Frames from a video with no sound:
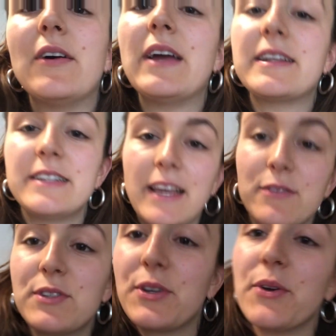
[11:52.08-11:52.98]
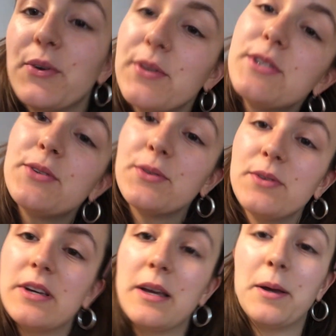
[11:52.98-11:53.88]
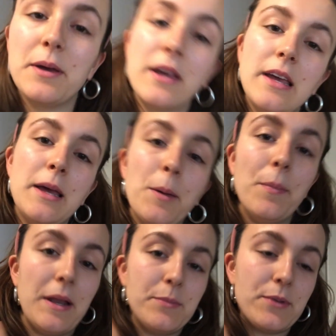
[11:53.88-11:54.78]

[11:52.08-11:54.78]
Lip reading: I actually have to go to band